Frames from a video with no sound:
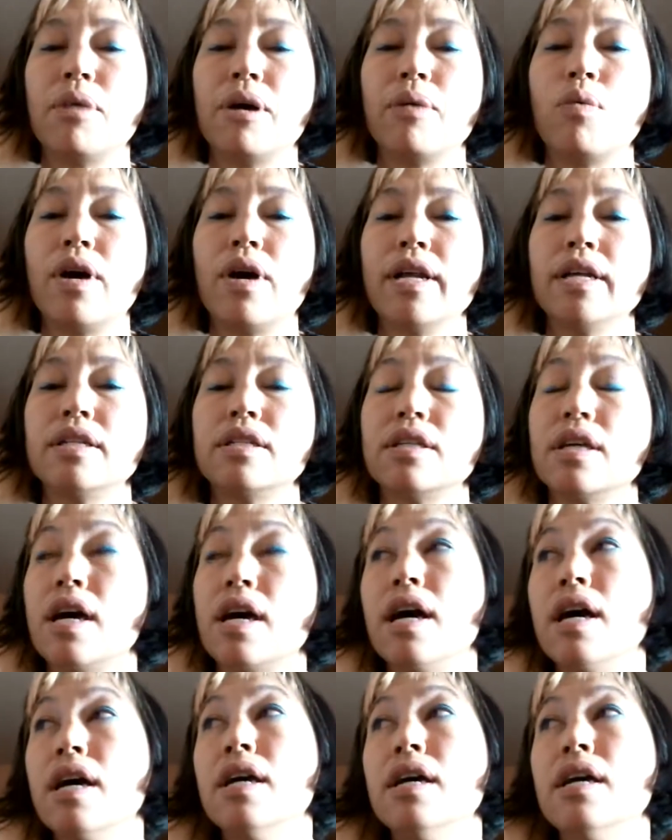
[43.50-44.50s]
wanted to
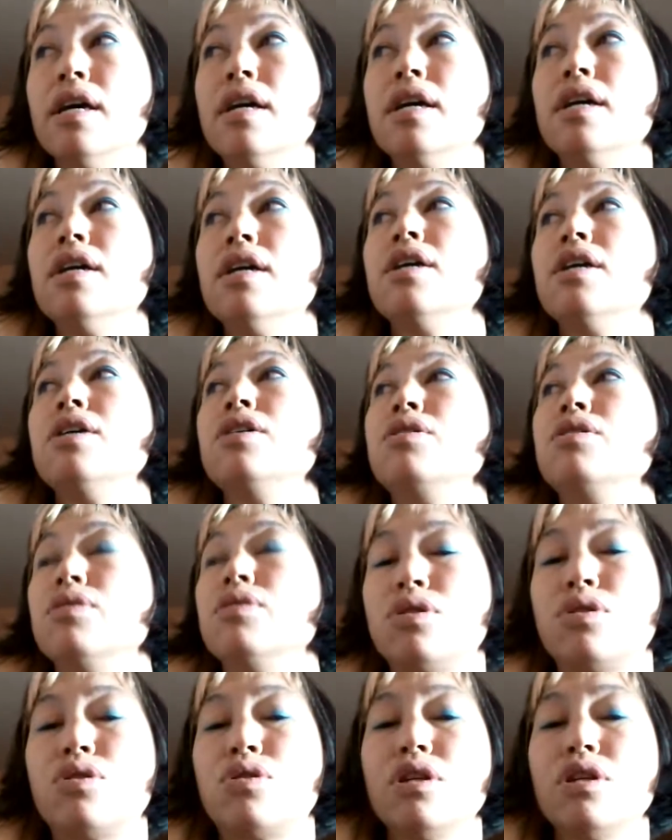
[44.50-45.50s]
do a
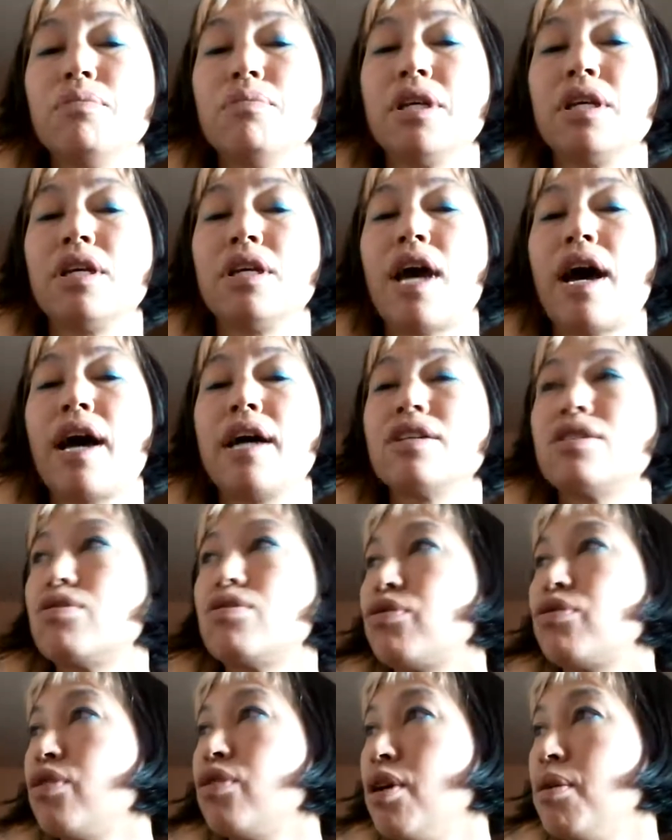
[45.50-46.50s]
streaming cast
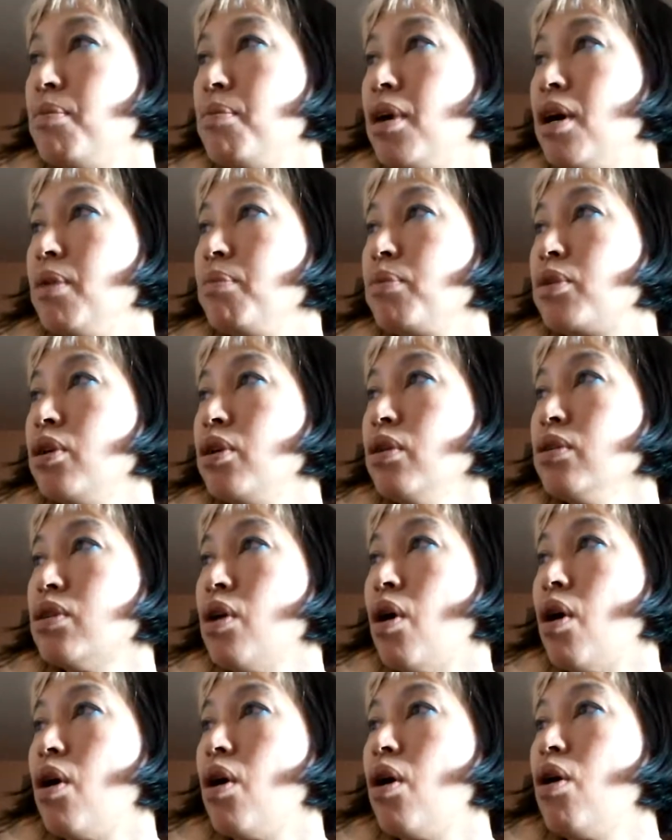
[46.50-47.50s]
from
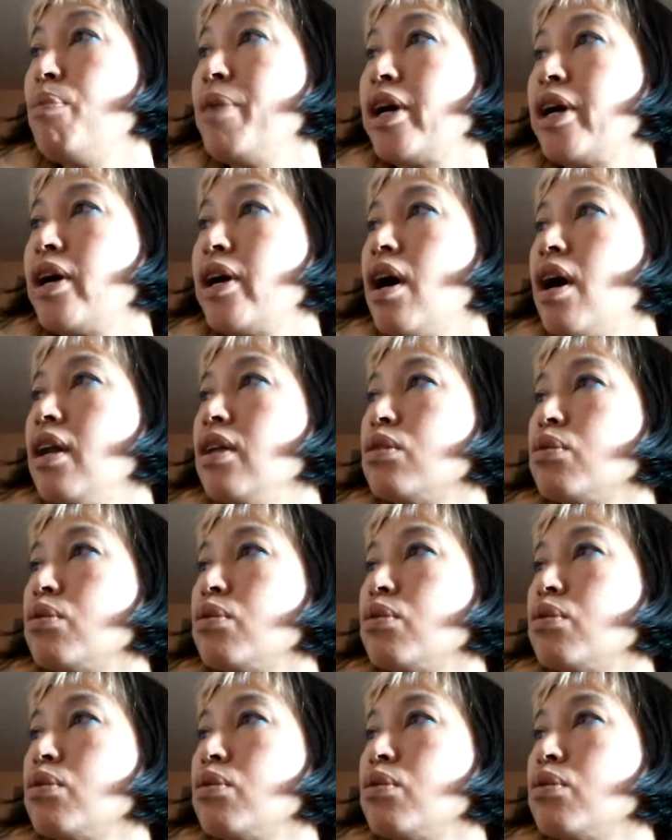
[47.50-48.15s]
Kyoto. Oh my god, it's